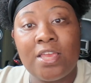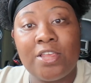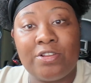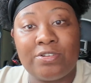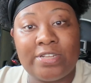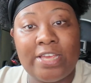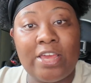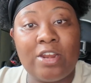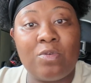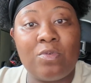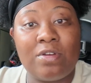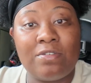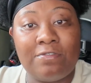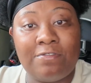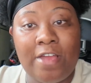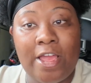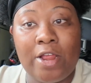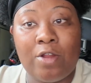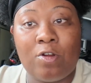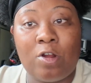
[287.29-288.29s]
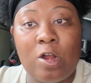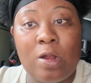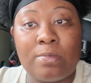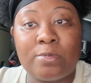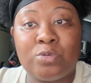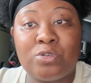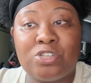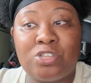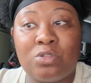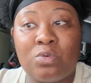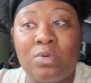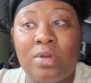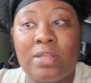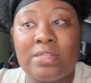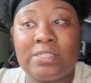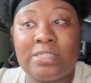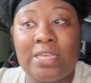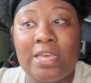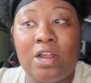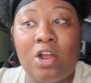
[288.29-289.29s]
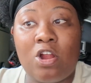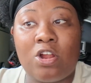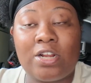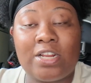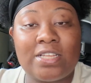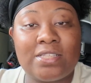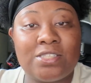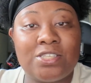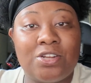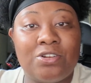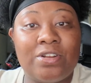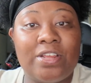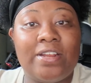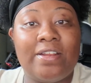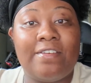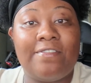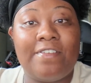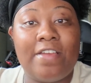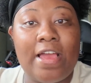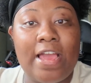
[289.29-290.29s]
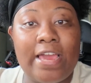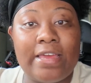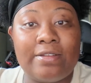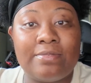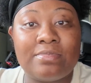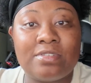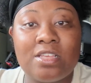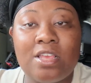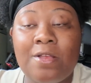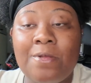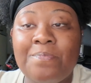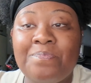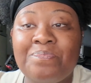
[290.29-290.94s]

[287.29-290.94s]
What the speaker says: your Title I firearms, which are the ones that aren't considered NFA items,